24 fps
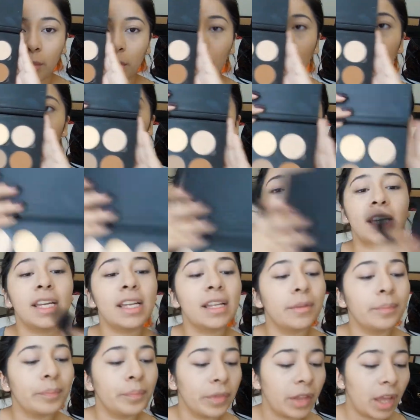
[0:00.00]
um,
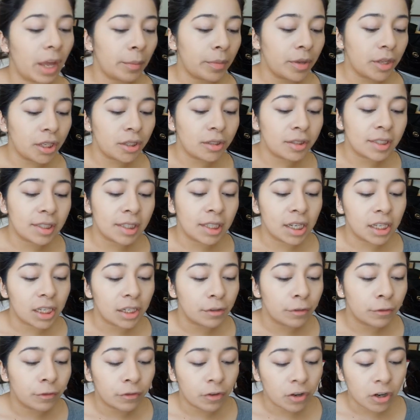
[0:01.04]
contour kit. I'm going to
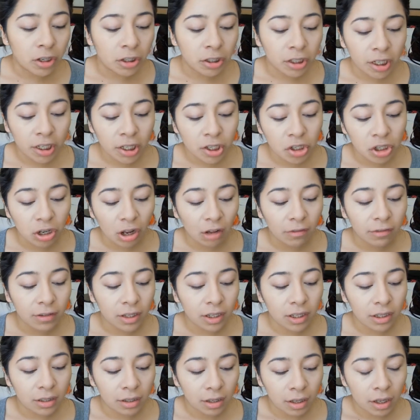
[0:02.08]
use the color Fawn and
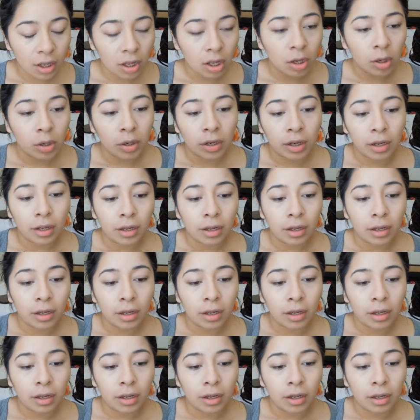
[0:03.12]
Java.